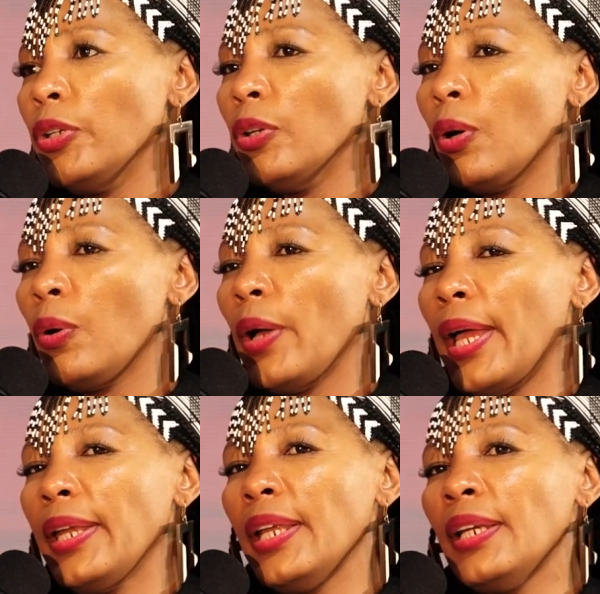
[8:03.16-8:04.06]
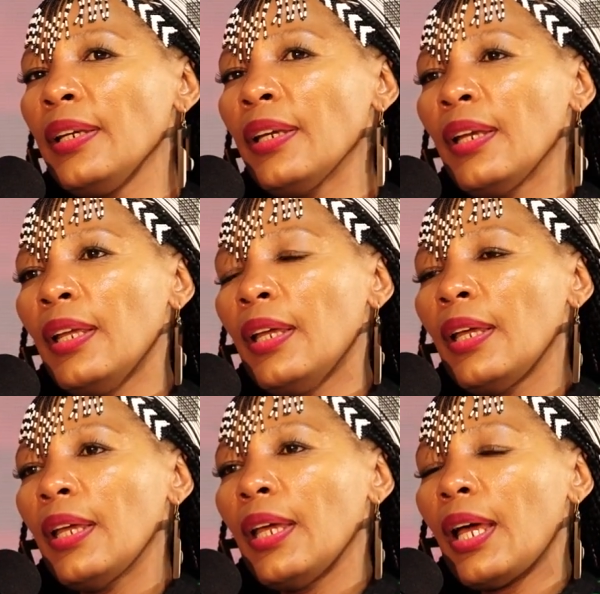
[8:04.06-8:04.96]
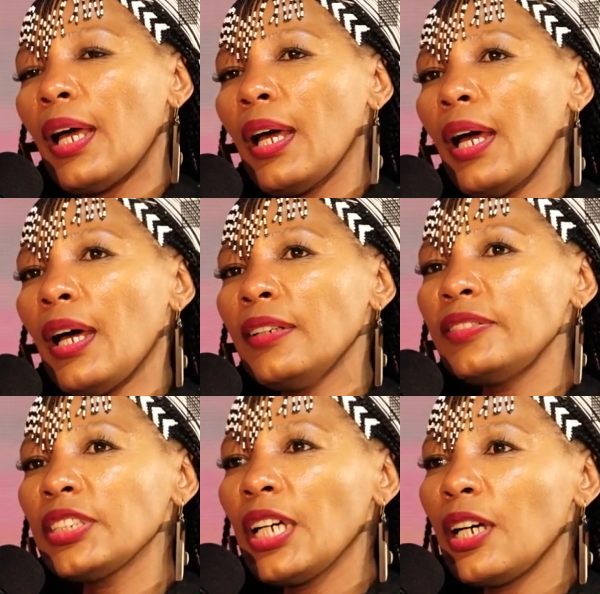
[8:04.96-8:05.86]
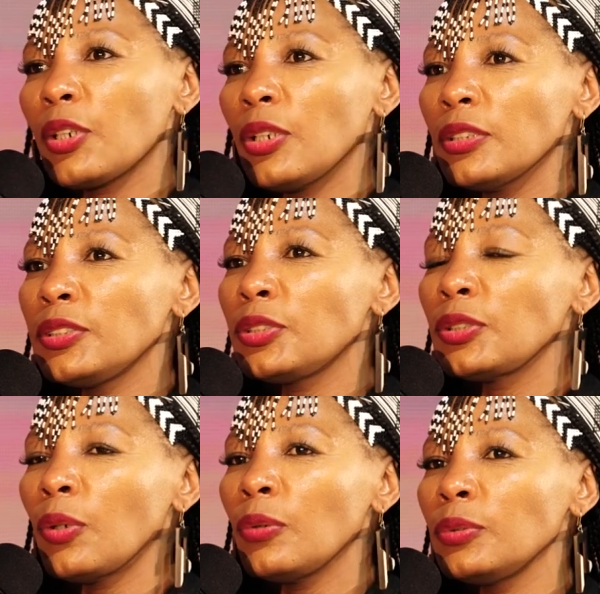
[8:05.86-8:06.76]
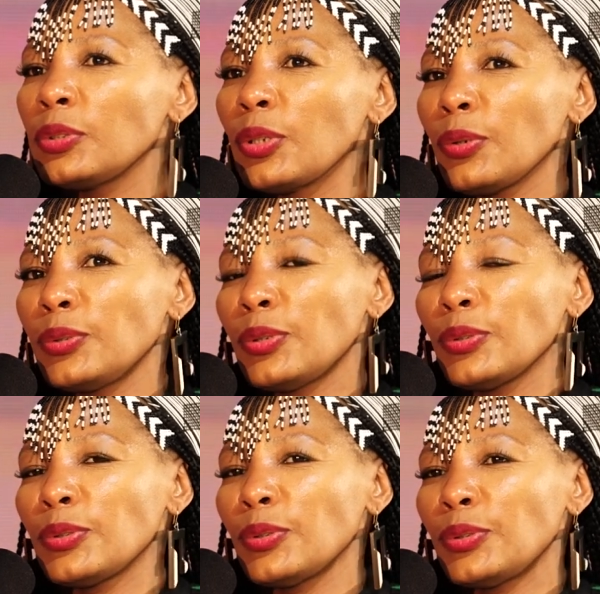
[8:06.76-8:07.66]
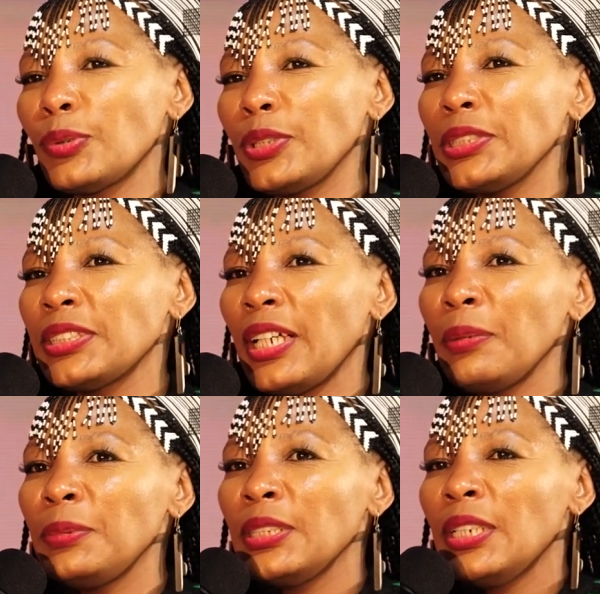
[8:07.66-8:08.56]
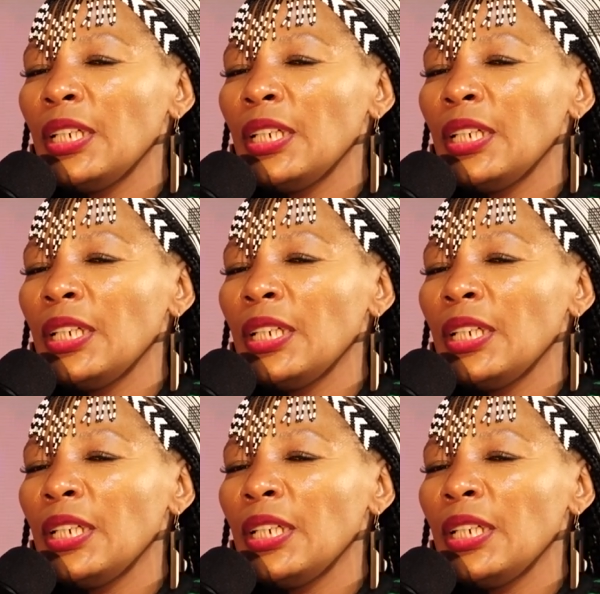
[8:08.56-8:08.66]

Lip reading: You know, and then after I got so disturbed,